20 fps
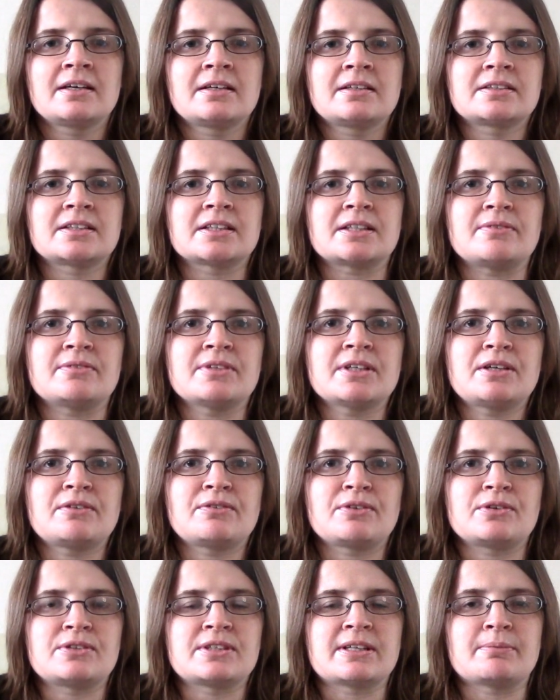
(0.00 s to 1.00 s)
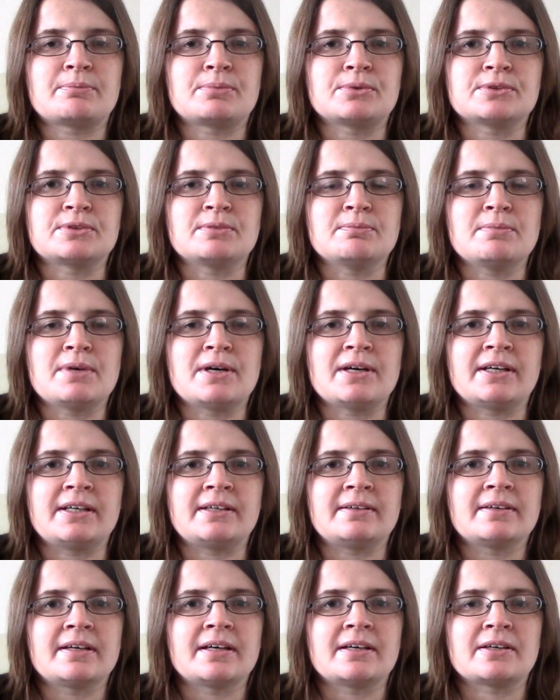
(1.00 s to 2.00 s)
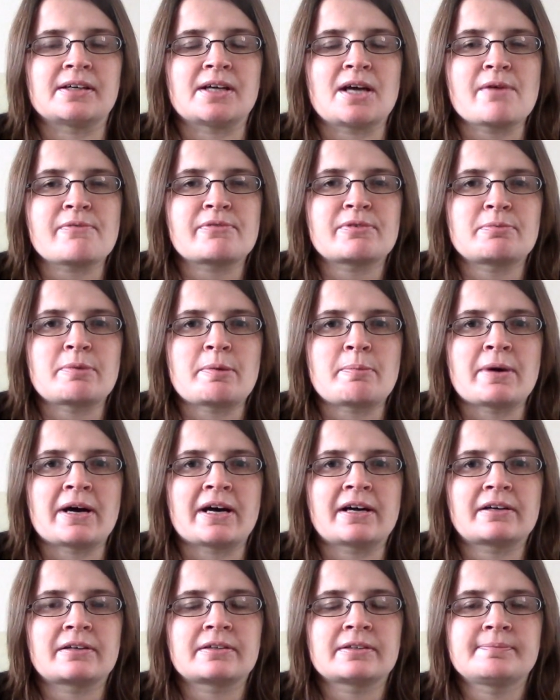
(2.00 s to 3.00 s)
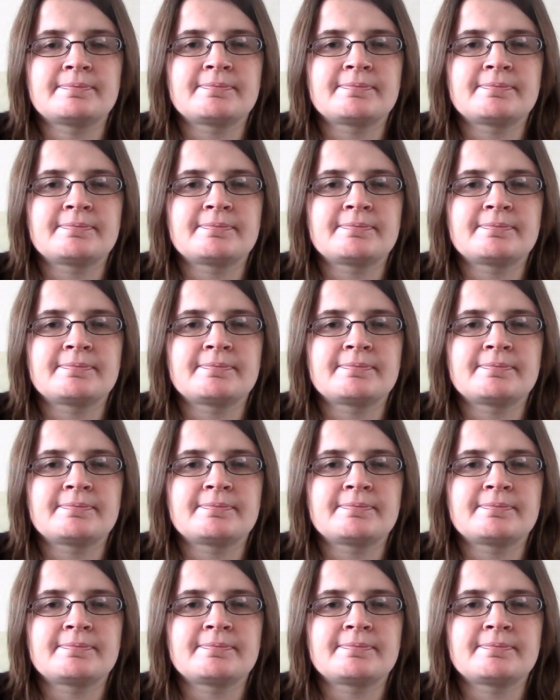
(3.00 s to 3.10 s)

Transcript: So you've seen a few samples of mine, and I hope to be back